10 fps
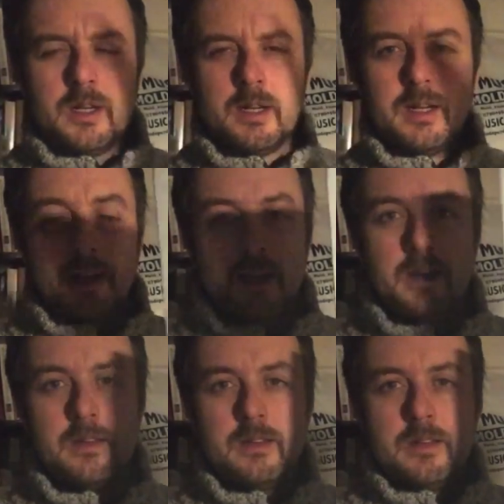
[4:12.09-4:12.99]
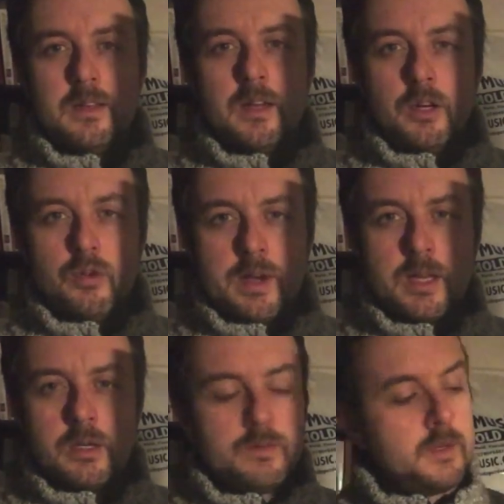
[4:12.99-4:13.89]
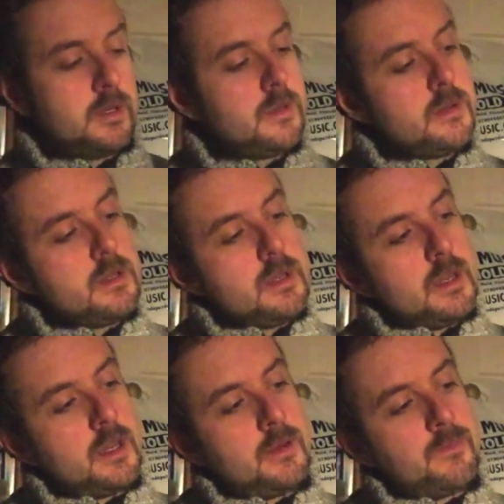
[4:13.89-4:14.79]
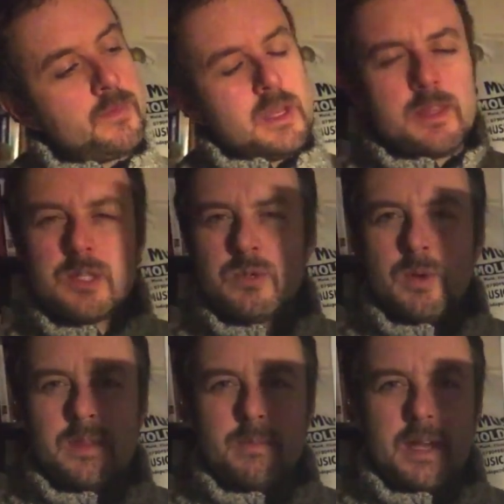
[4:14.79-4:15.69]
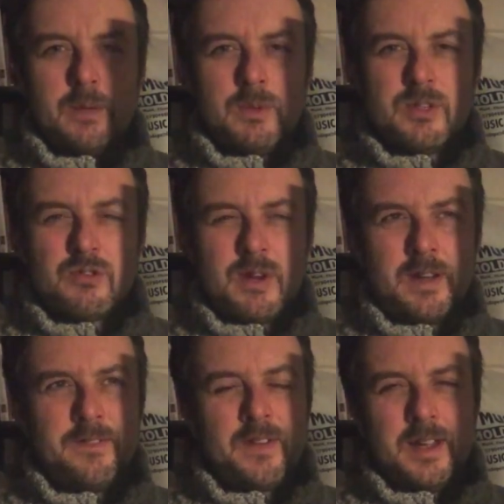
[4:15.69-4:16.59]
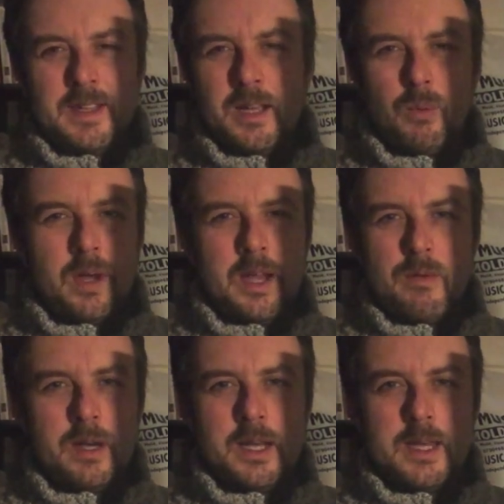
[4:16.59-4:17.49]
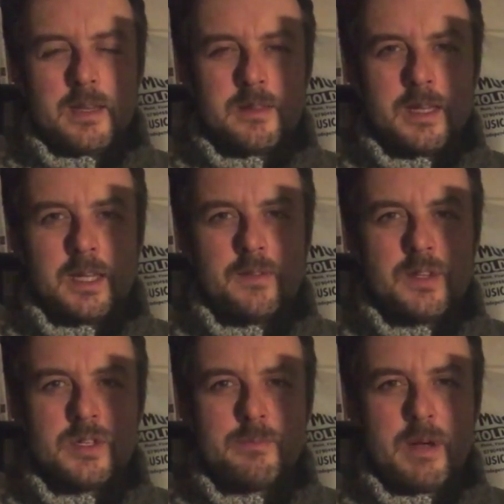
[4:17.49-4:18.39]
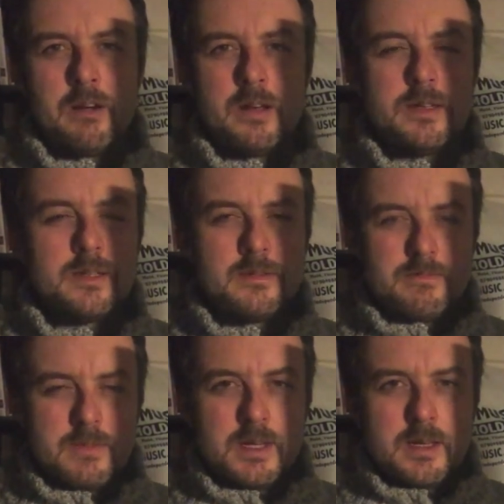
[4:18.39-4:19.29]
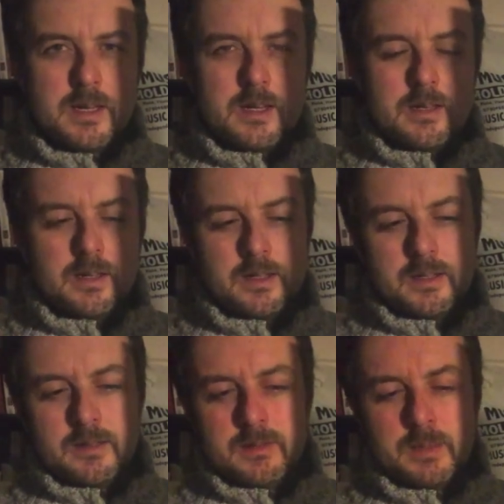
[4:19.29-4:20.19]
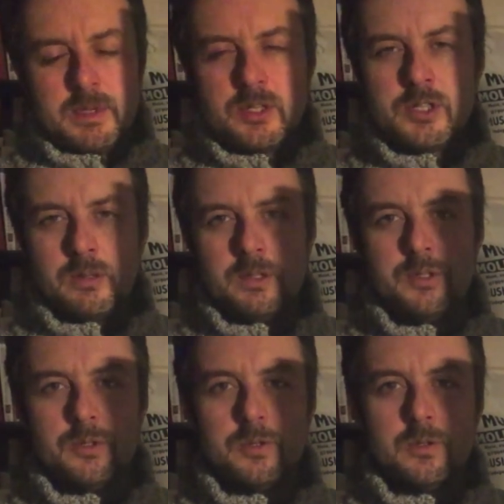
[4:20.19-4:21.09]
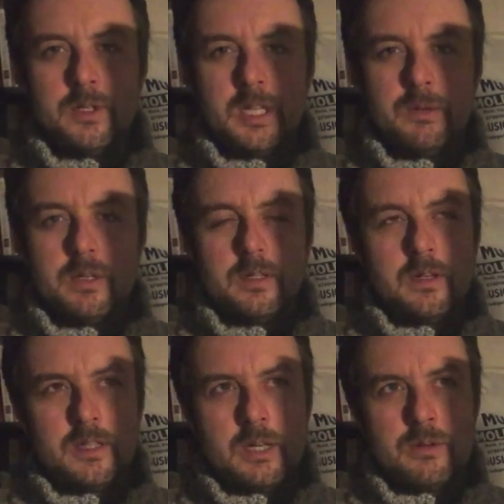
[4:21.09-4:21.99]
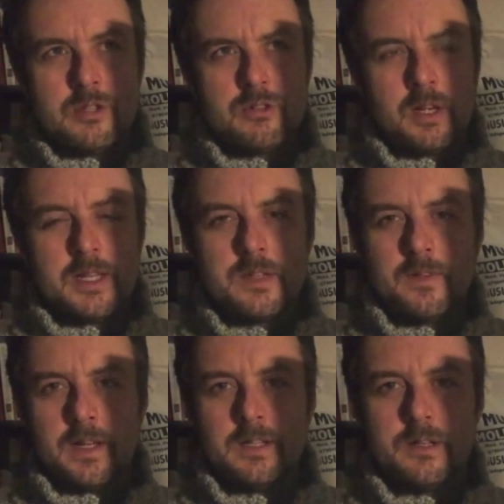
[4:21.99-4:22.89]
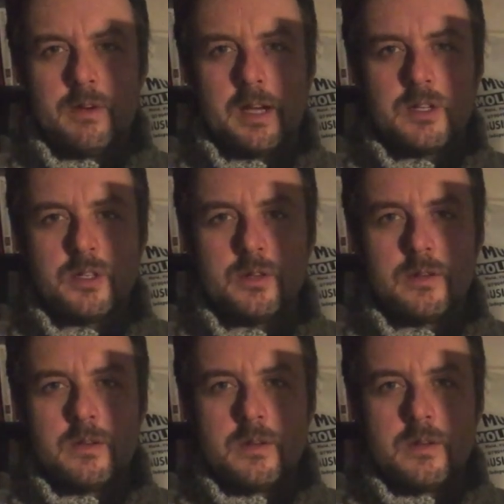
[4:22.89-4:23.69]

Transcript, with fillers: Uh, again, great cover. Um, this was where the band were trying to find their way, really. I think after Sid Barrett uh, had been shown the door, and they were they were struggling to find a direction.